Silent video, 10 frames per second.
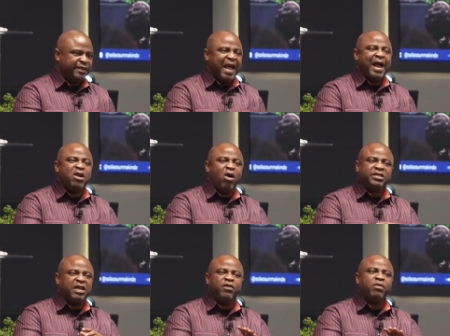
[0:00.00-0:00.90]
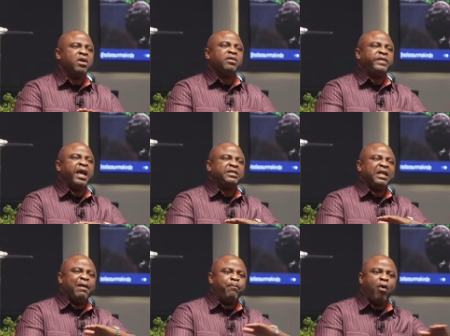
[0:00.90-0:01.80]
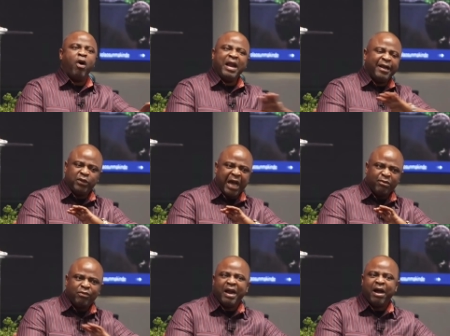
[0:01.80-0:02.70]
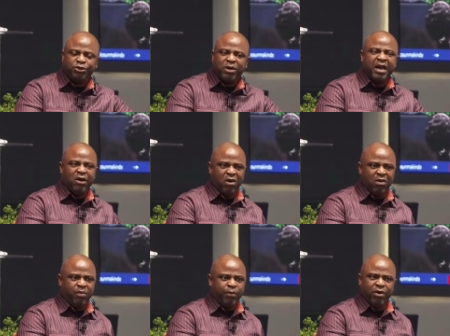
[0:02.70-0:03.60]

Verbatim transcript: They are not even things like porn are out, outrightly wrong,